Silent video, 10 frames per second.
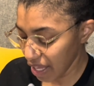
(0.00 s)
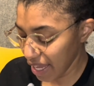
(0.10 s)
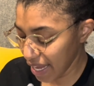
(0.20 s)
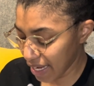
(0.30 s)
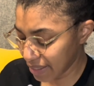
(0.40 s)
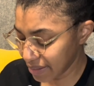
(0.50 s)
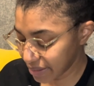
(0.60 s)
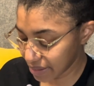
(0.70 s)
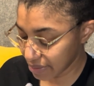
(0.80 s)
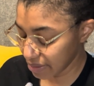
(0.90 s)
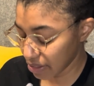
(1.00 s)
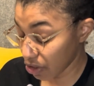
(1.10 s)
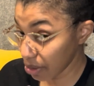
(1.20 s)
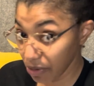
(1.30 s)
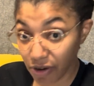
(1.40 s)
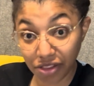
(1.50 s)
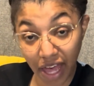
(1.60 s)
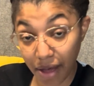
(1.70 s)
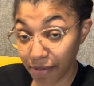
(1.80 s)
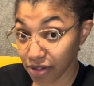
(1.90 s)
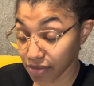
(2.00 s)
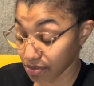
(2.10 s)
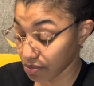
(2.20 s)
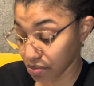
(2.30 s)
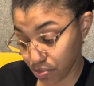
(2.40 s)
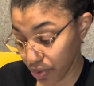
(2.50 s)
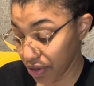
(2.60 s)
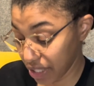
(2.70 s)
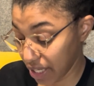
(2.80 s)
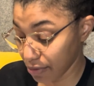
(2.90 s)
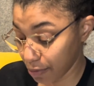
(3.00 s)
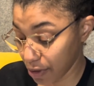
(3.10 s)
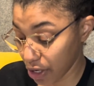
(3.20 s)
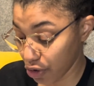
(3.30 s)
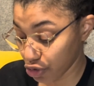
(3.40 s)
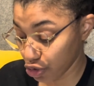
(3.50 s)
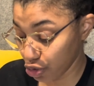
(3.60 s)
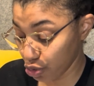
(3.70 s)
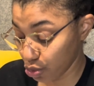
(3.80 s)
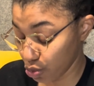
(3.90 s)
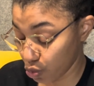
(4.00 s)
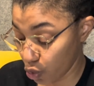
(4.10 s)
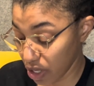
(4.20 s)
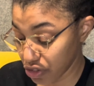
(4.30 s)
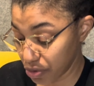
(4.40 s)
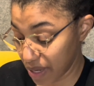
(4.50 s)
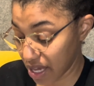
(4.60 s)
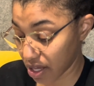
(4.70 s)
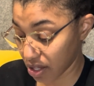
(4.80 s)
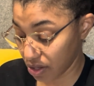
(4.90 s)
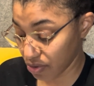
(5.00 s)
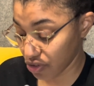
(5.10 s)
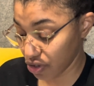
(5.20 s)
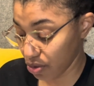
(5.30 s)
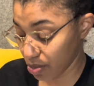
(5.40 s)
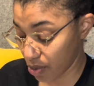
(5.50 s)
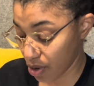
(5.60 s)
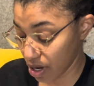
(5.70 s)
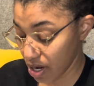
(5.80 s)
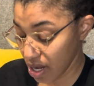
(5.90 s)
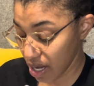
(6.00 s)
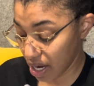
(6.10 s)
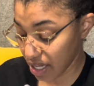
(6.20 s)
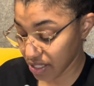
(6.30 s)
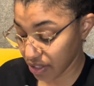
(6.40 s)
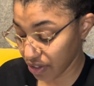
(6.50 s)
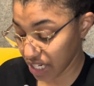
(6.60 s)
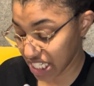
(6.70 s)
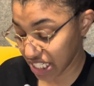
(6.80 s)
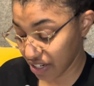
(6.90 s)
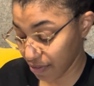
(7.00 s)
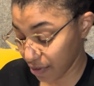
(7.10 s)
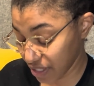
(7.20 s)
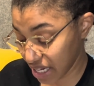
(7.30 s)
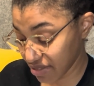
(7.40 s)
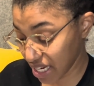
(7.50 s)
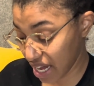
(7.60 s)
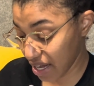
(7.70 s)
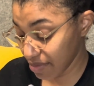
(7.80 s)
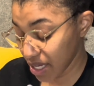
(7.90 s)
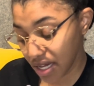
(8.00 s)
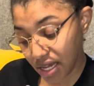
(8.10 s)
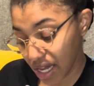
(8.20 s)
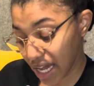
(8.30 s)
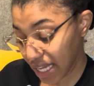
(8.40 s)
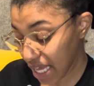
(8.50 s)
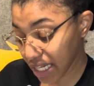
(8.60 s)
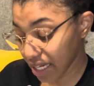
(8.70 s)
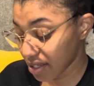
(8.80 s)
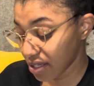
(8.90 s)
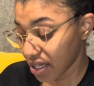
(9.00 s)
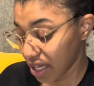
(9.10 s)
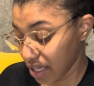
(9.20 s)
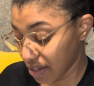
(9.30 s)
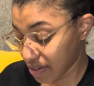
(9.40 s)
And don't get me wrong, the app is brilliant for those who want to make YouTube or content creation their full-time job. I get it. It's